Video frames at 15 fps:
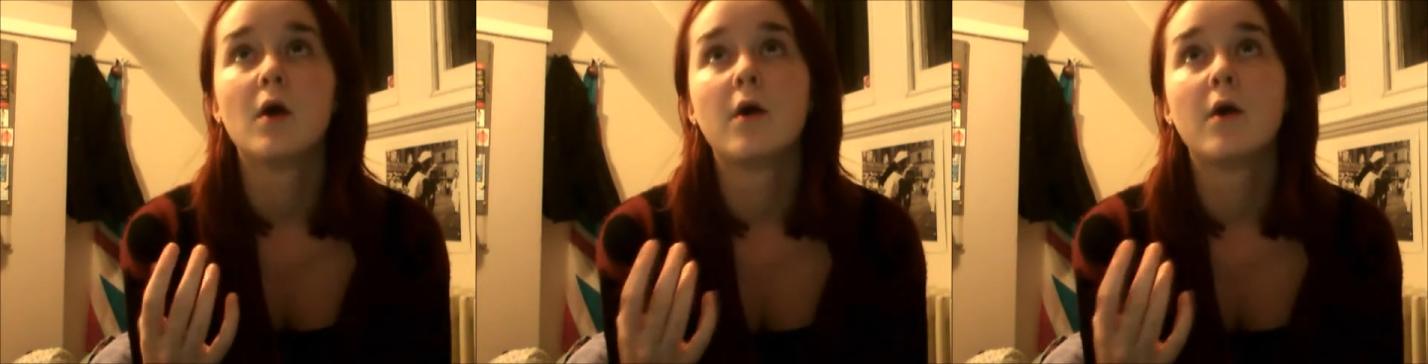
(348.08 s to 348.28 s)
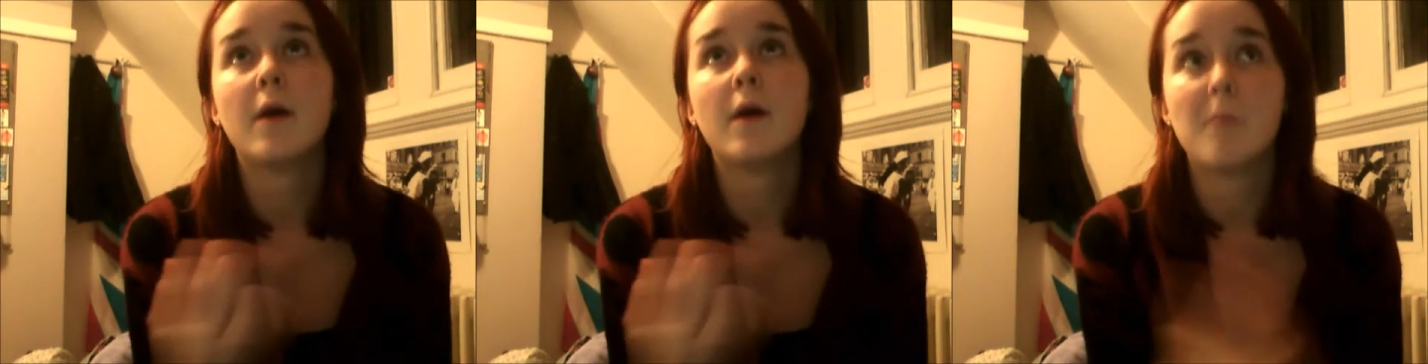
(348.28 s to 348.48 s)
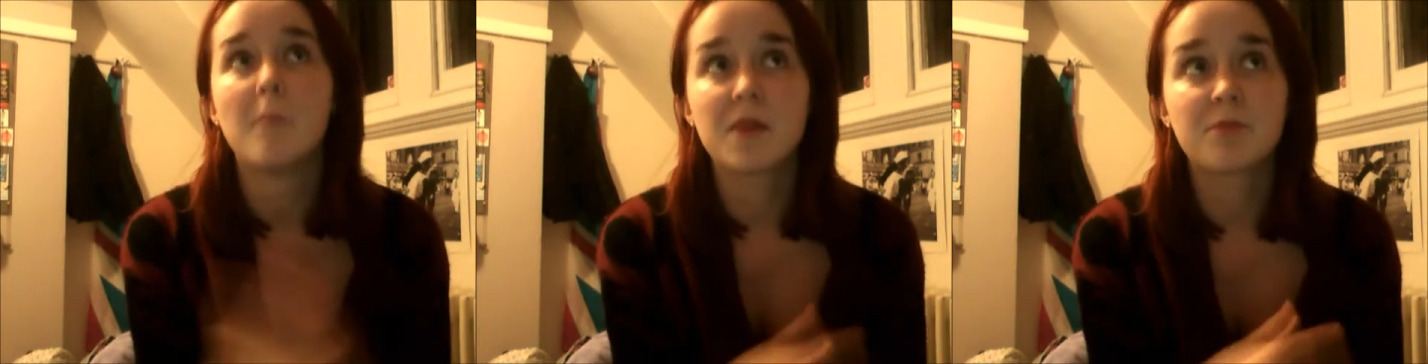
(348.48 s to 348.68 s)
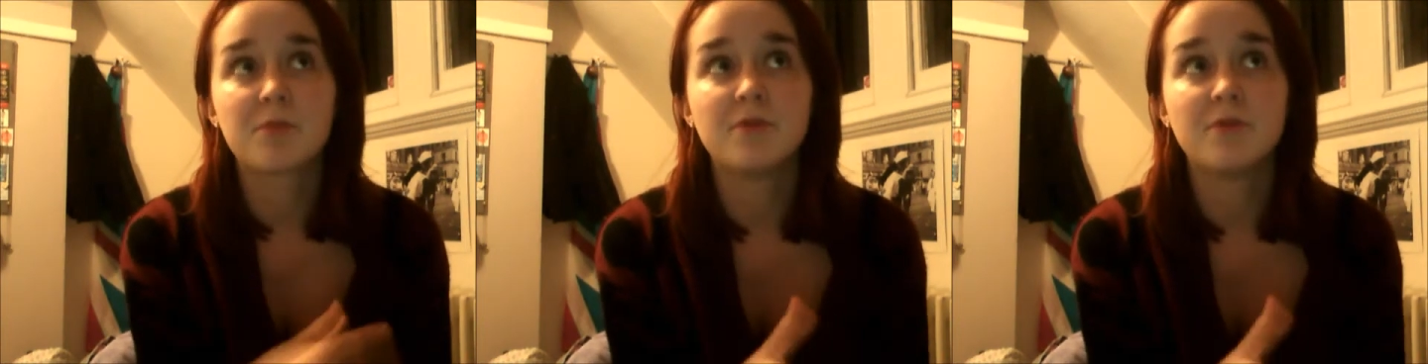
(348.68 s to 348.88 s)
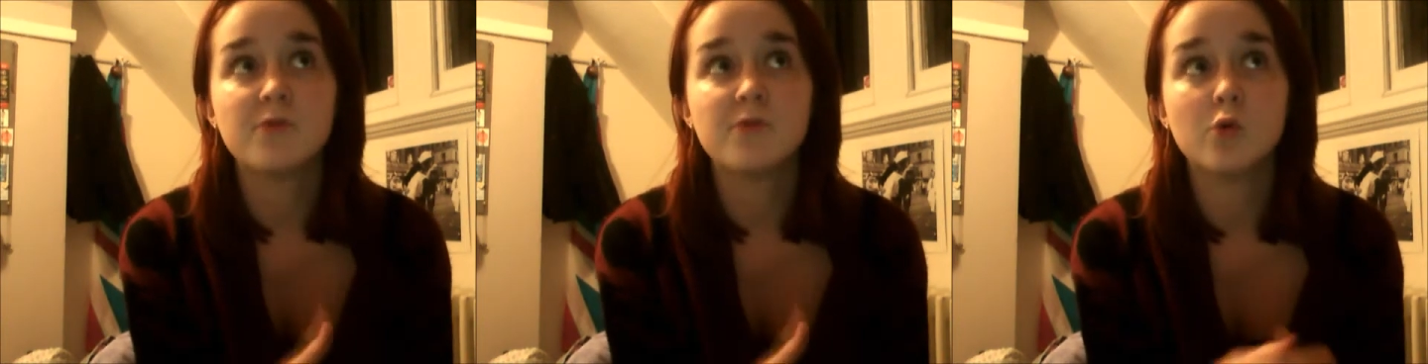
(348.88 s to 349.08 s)
a month
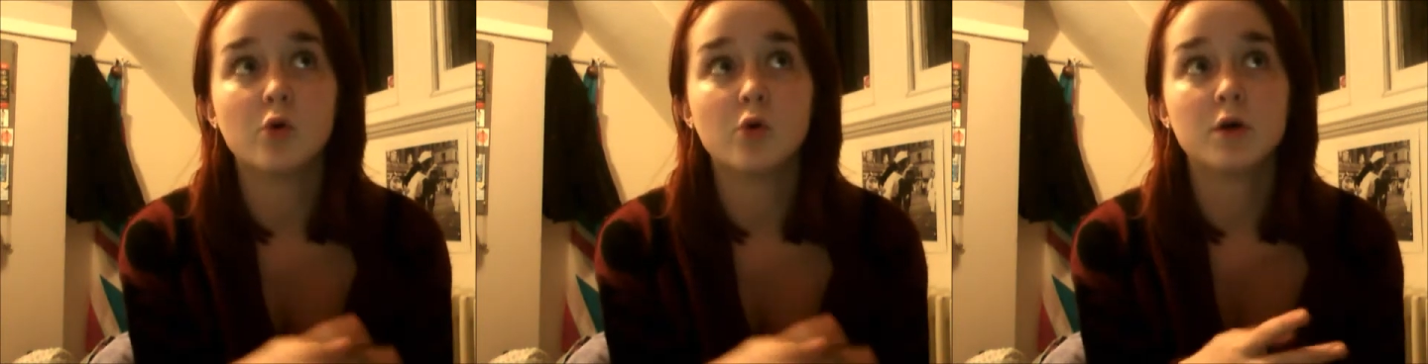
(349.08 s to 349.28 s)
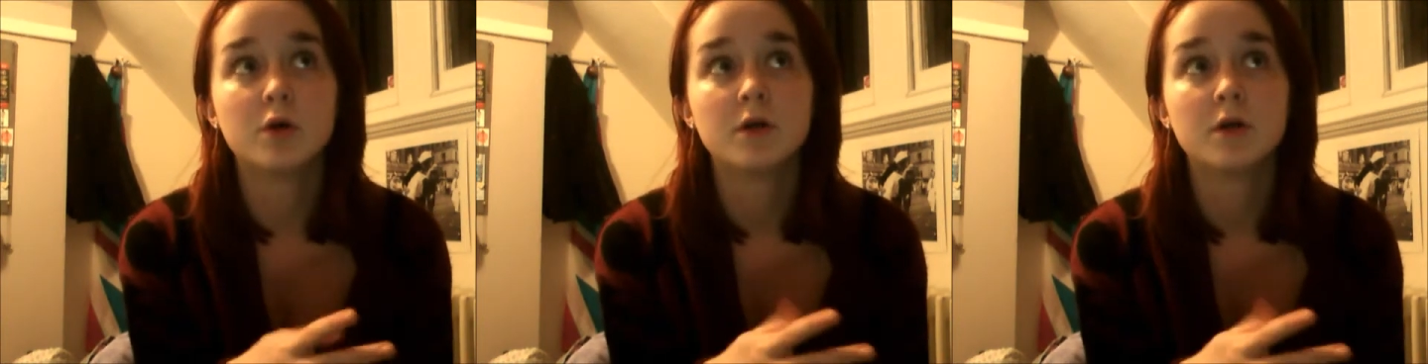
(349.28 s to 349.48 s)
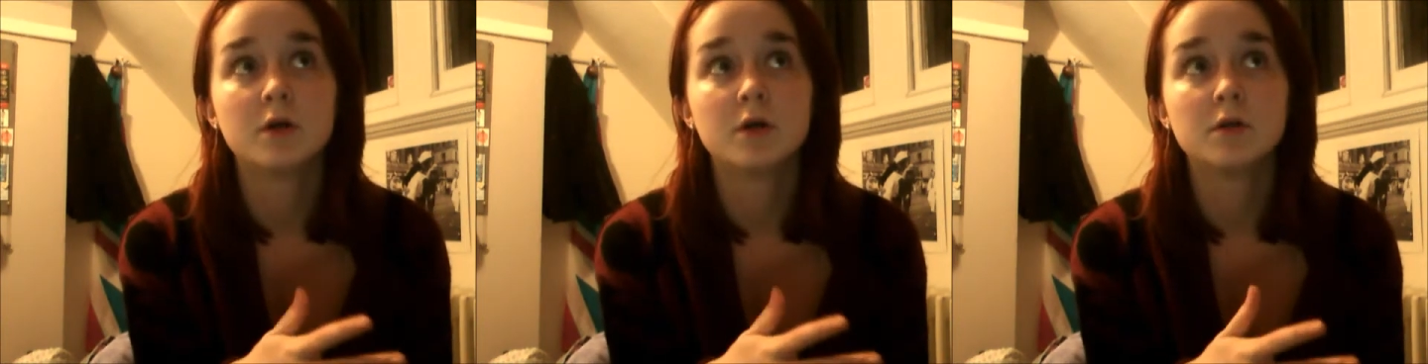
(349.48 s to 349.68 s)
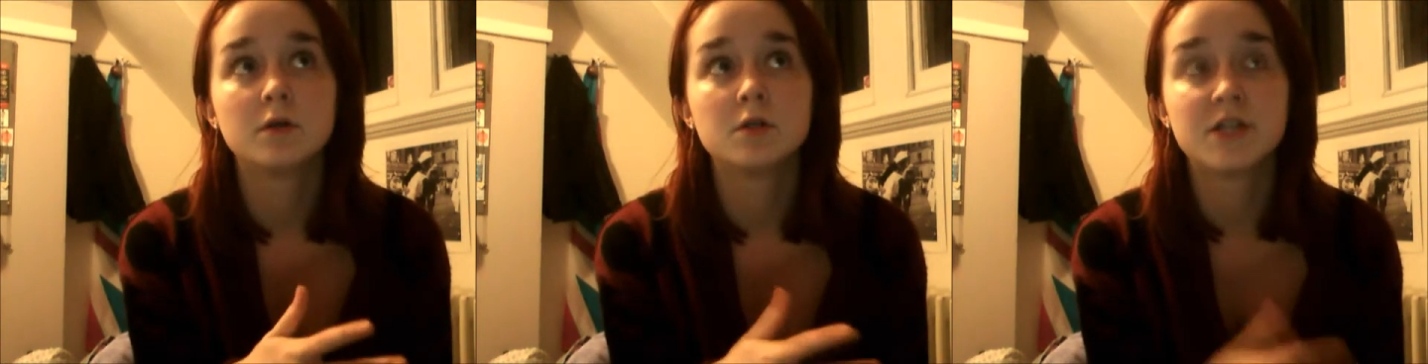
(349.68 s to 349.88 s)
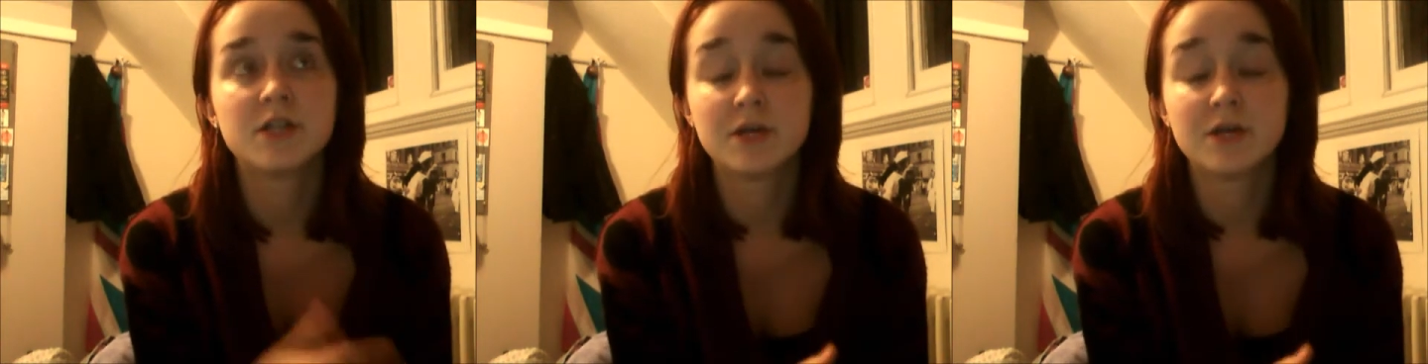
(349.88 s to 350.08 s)
before
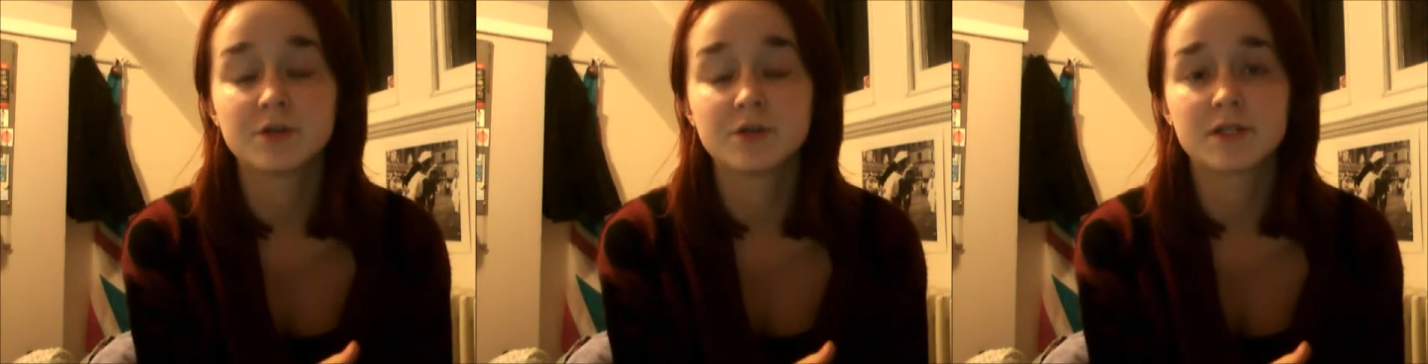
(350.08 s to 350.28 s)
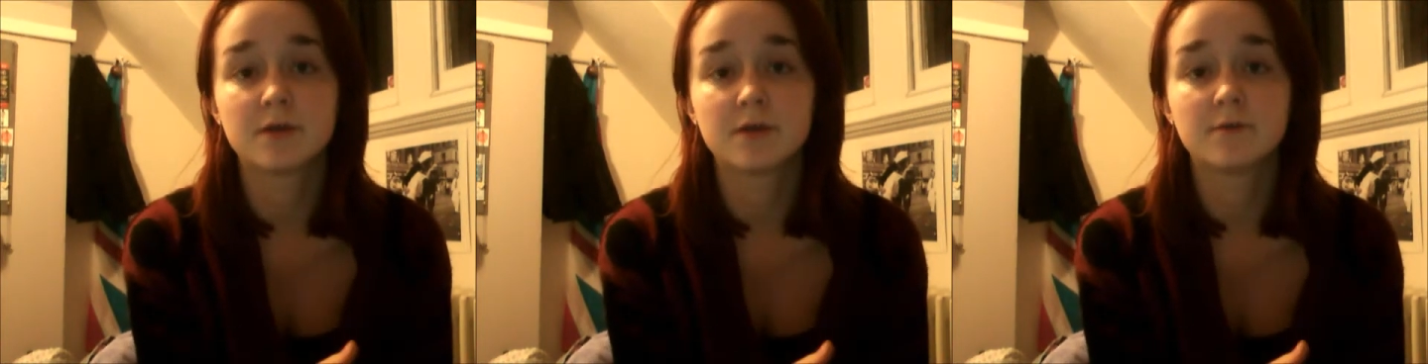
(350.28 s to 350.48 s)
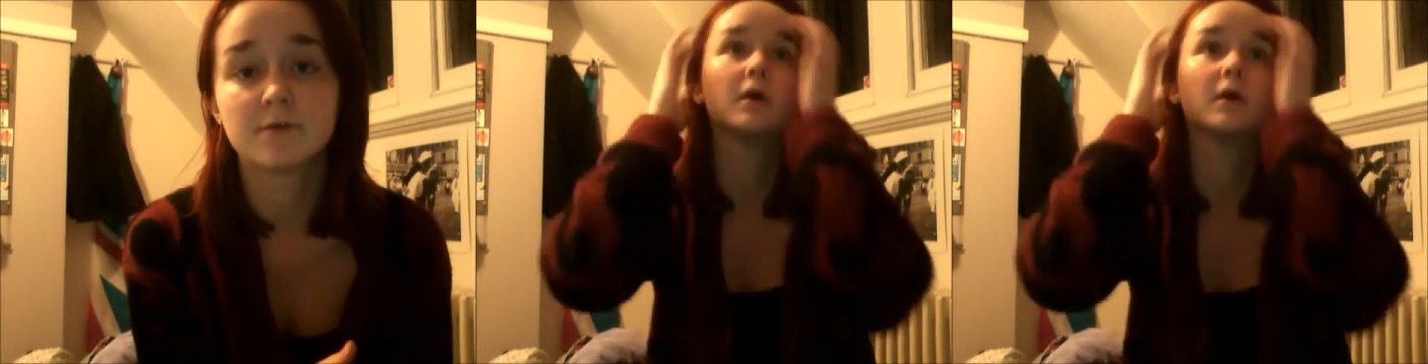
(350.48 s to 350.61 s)
she killed herself,